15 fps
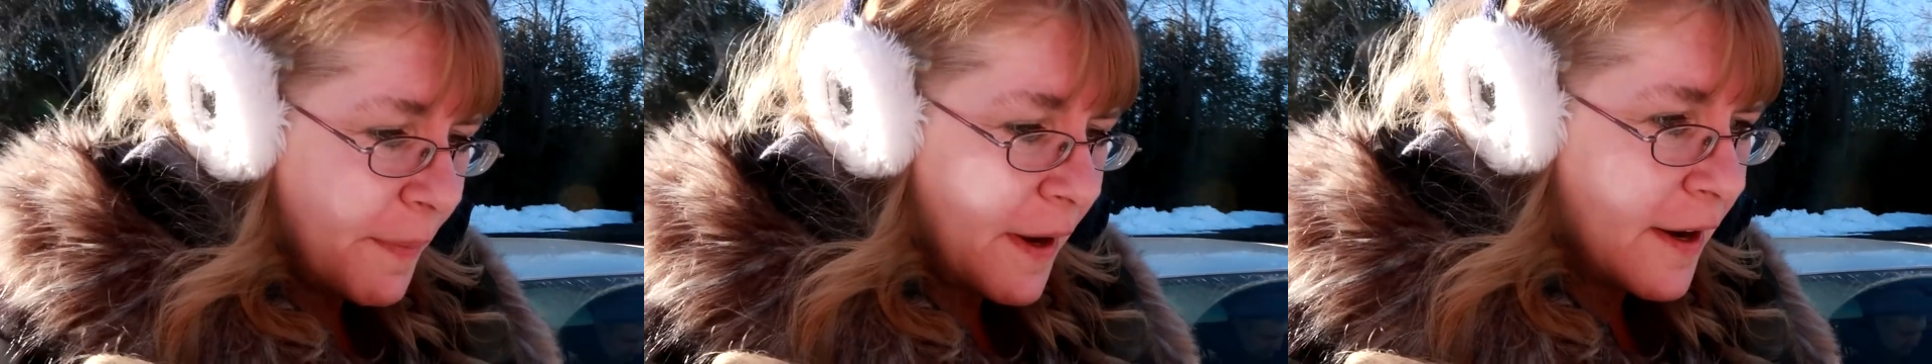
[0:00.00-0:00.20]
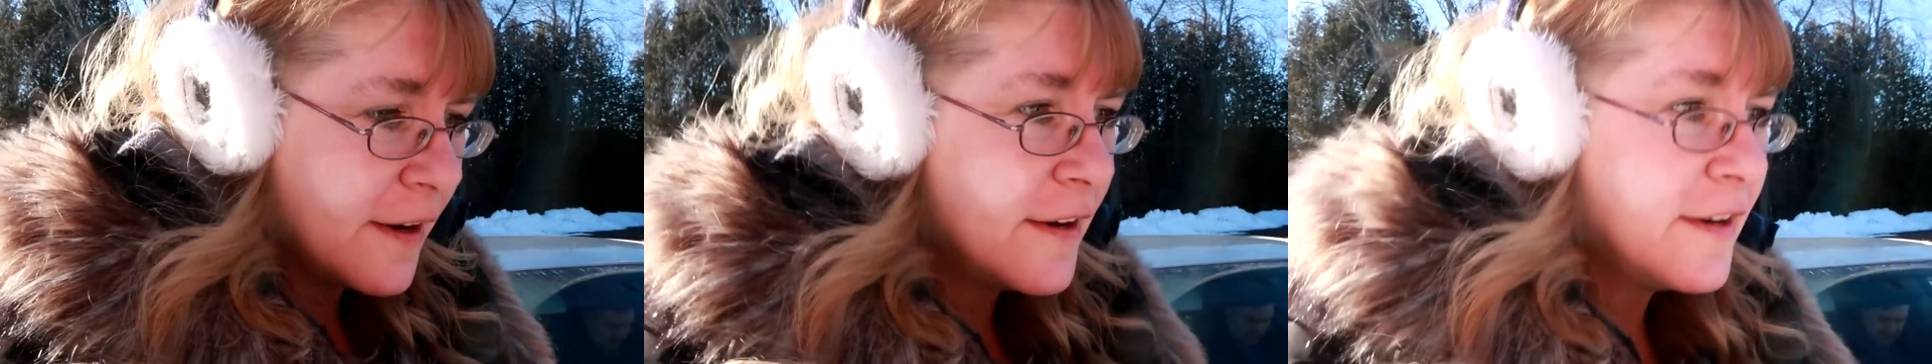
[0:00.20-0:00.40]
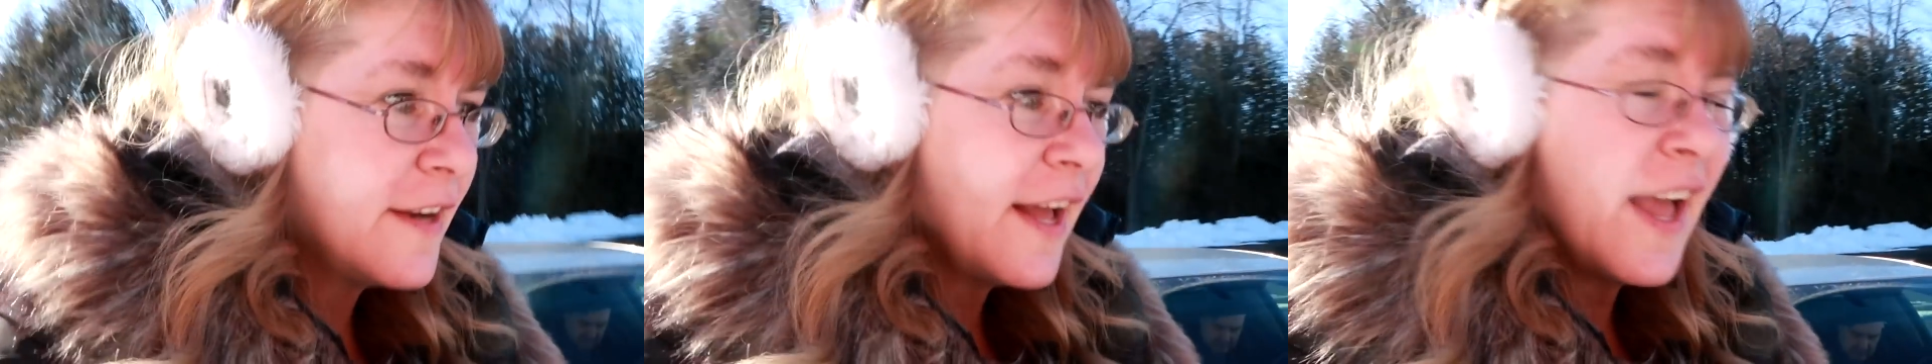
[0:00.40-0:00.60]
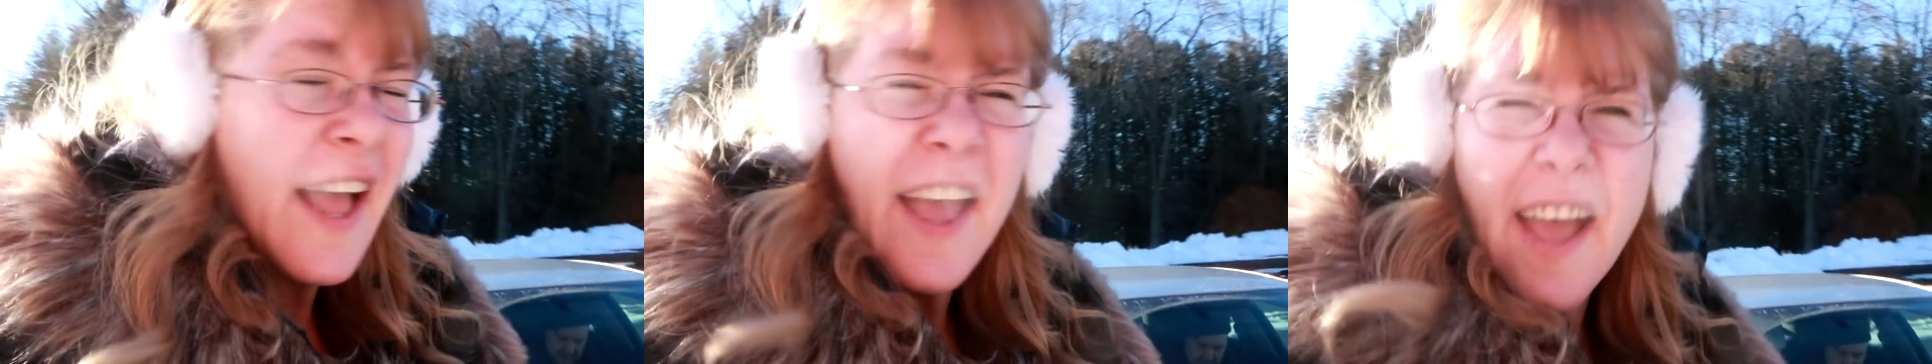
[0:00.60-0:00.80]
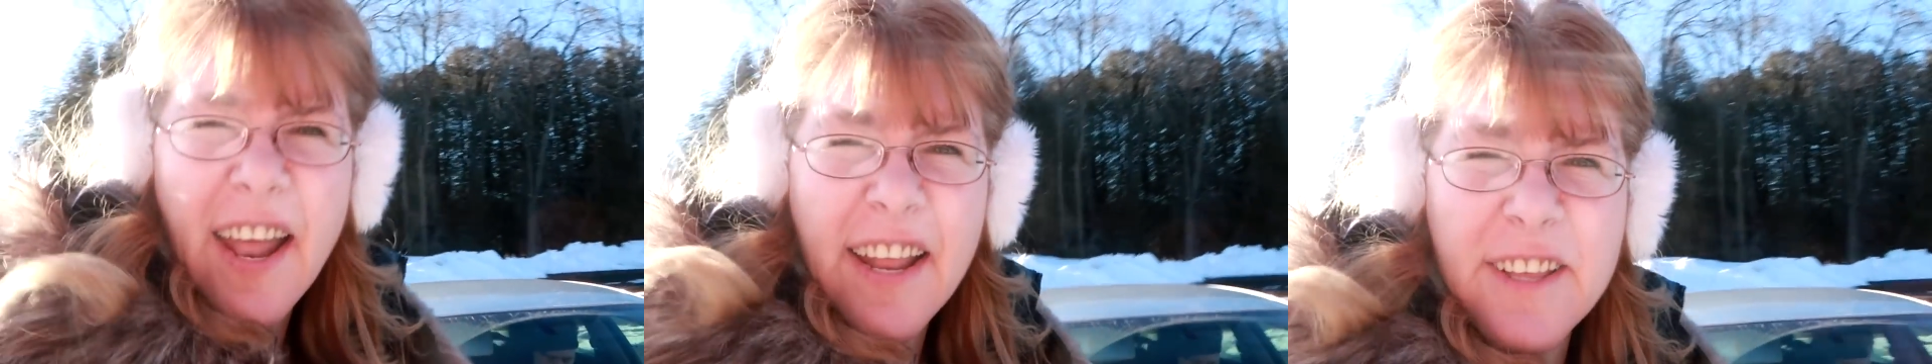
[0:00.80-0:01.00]

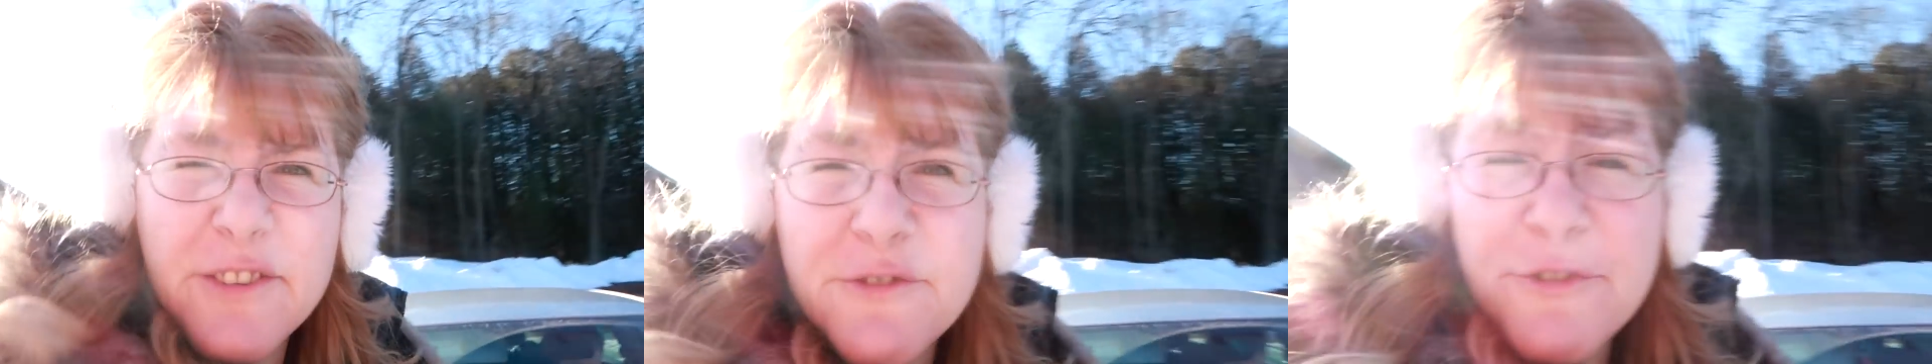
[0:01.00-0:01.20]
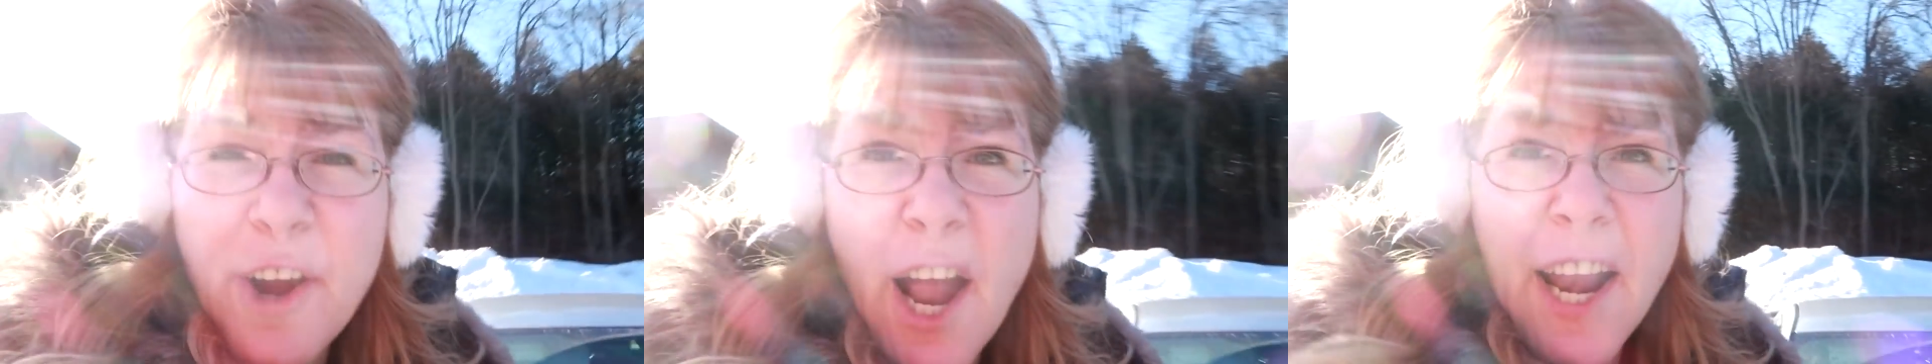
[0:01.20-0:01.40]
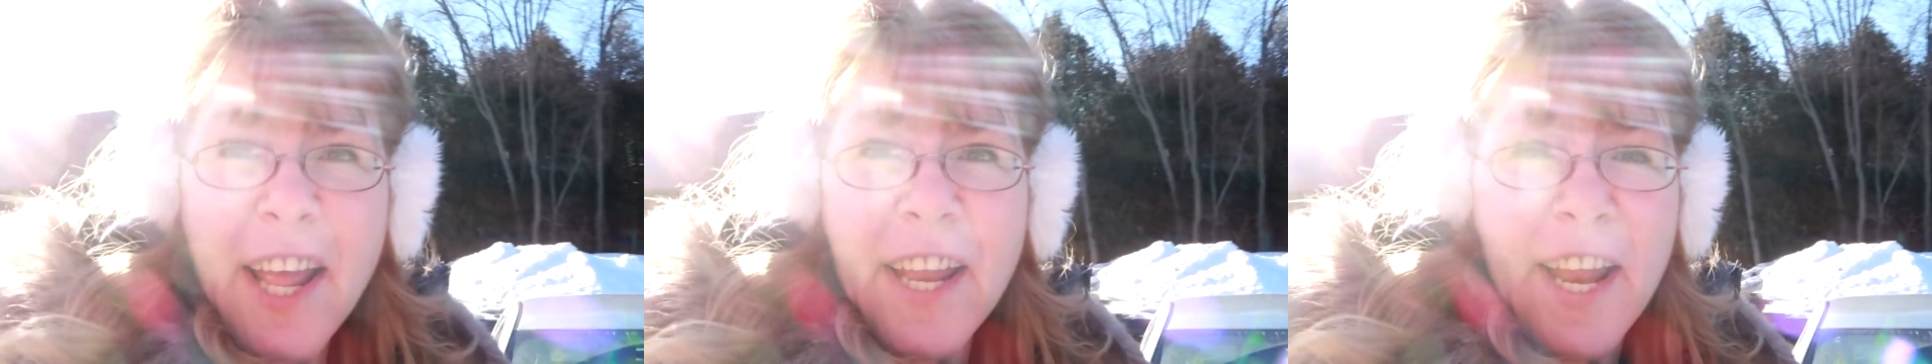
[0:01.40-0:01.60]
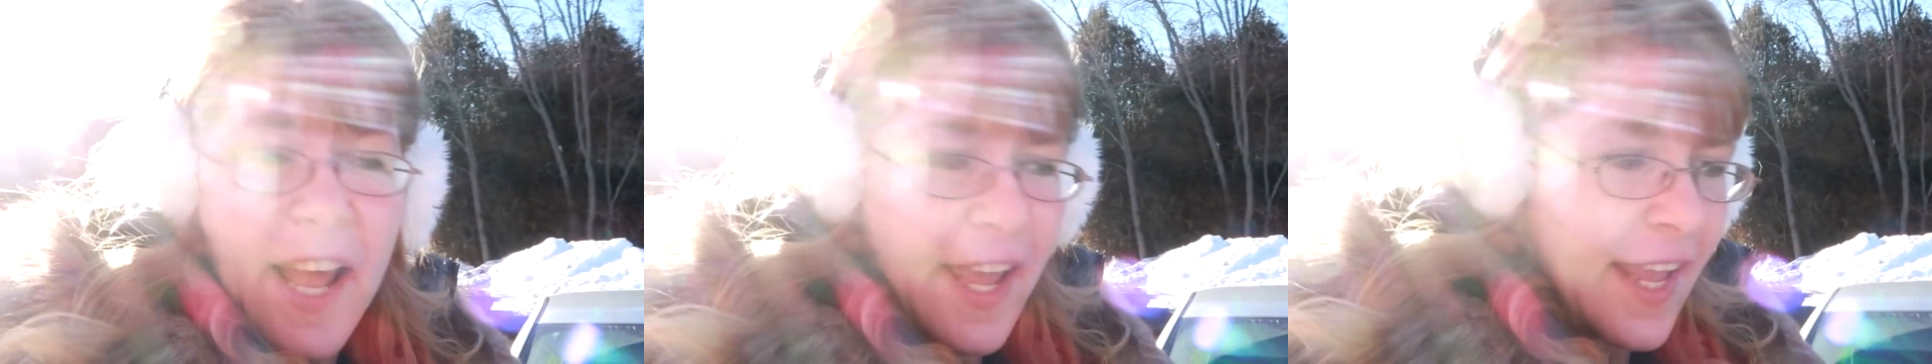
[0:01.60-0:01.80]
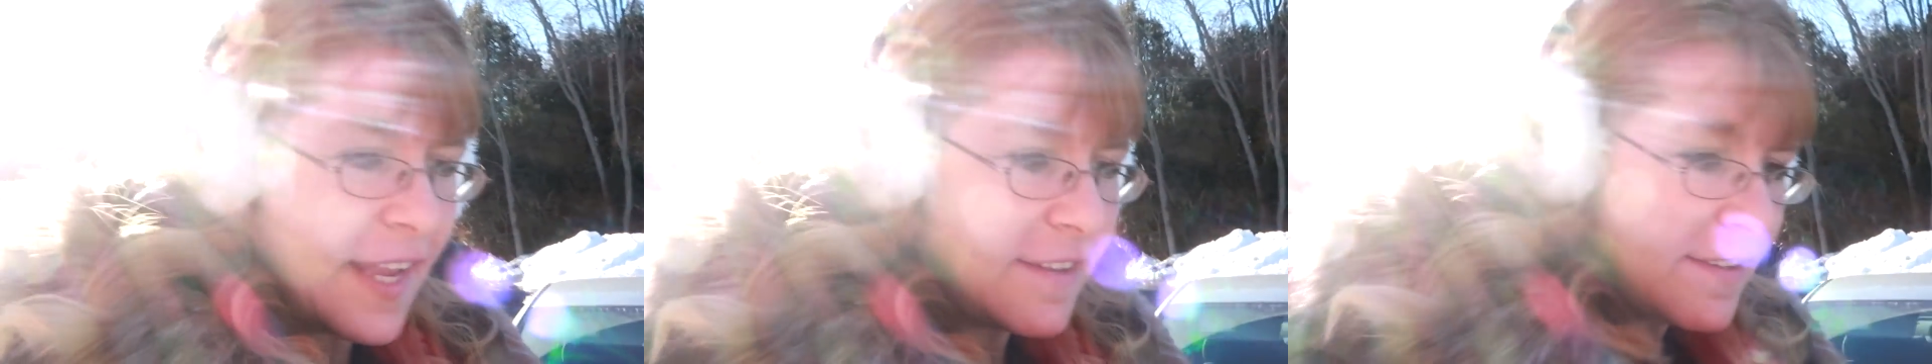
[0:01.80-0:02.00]
barn and it's Friday
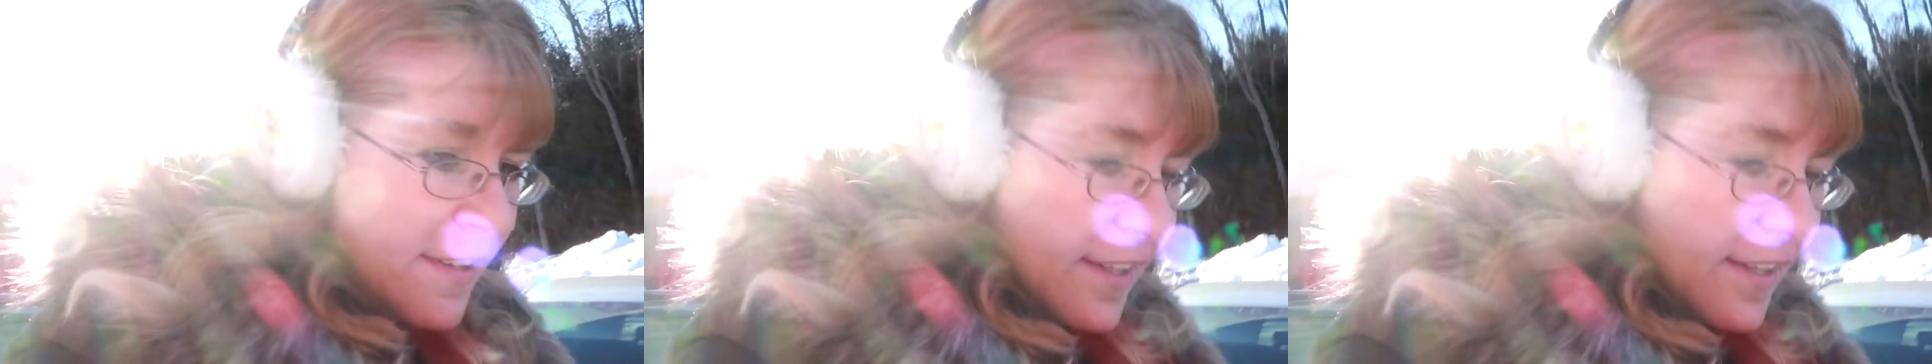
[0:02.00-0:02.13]
night.